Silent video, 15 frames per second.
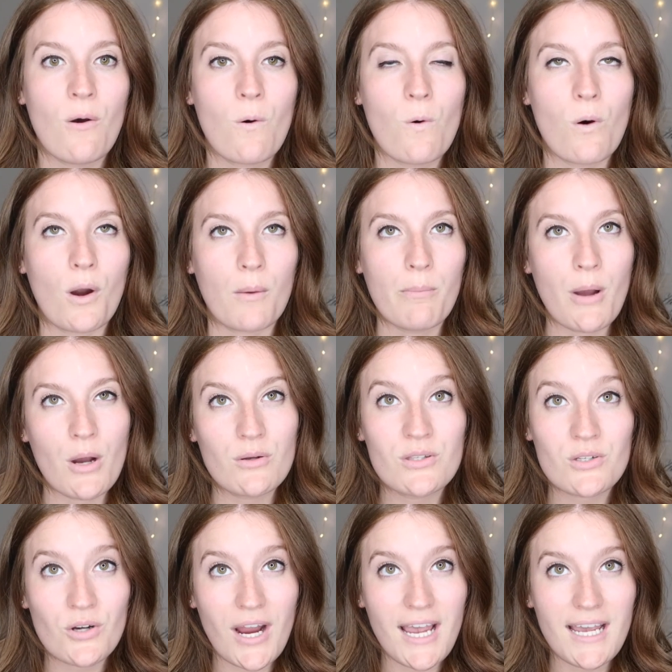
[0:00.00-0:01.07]
or
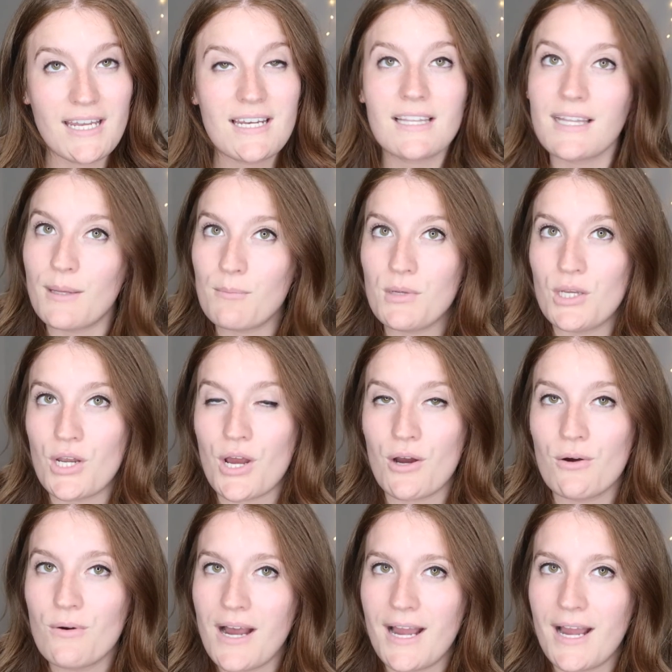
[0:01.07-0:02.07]
post-grad, let me know.